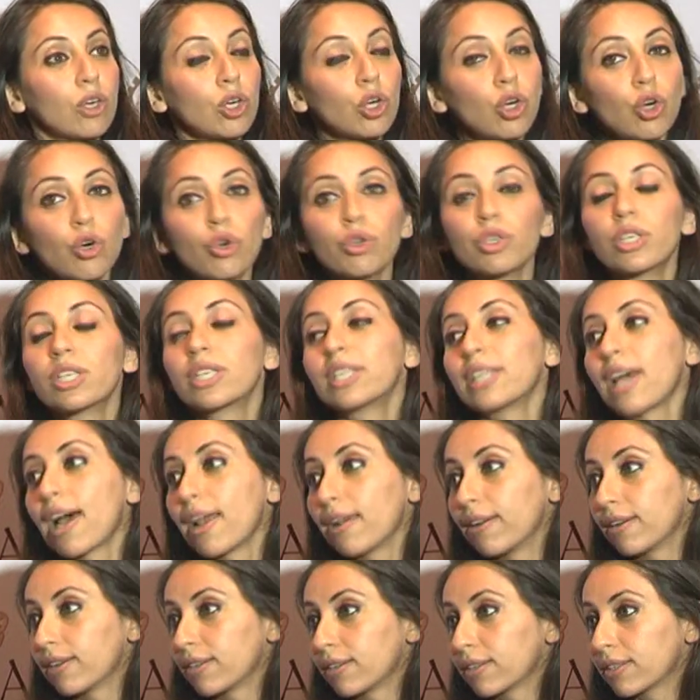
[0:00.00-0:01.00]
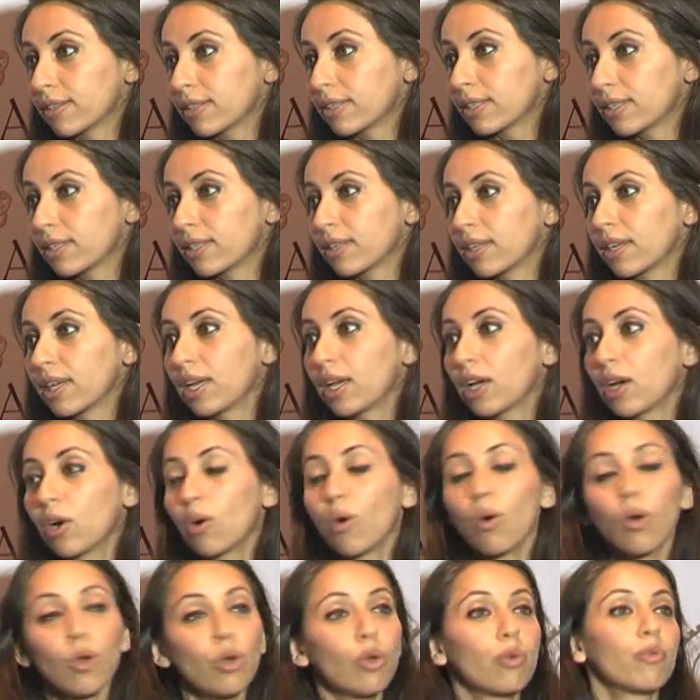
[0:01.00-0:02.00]
good talent
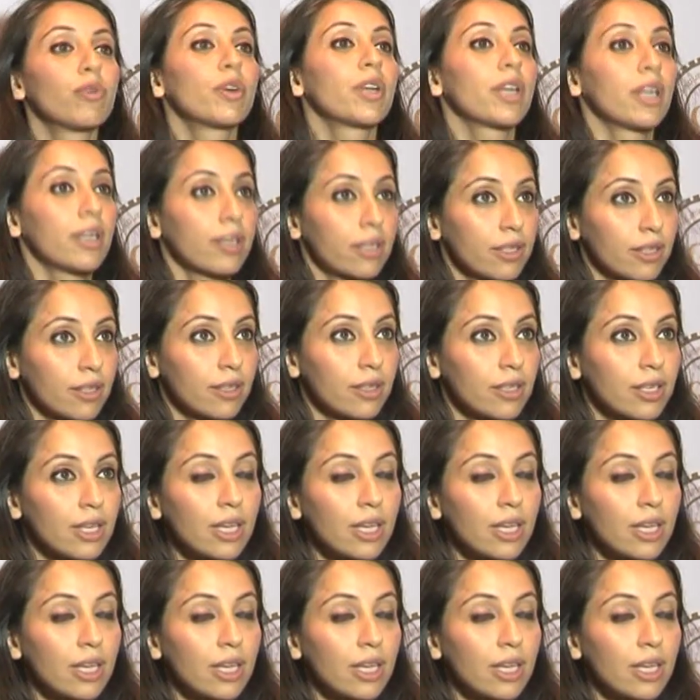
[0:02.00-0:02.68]
all over India.